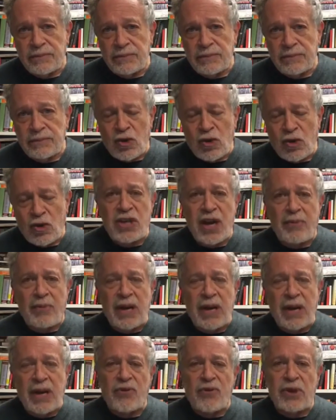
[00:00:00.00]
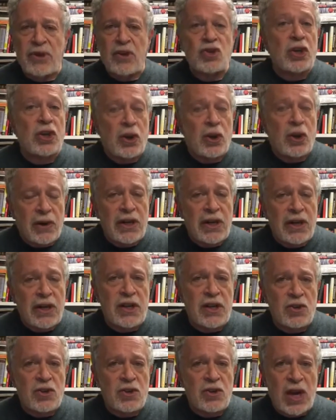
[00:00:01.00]
Trump's nominee for the Securities
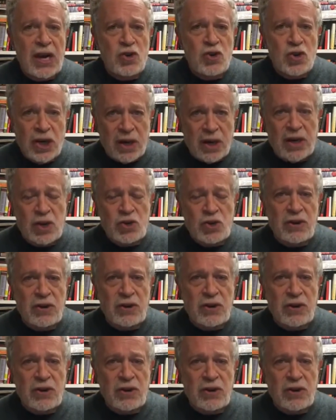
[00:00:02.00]
and Exchange Commission,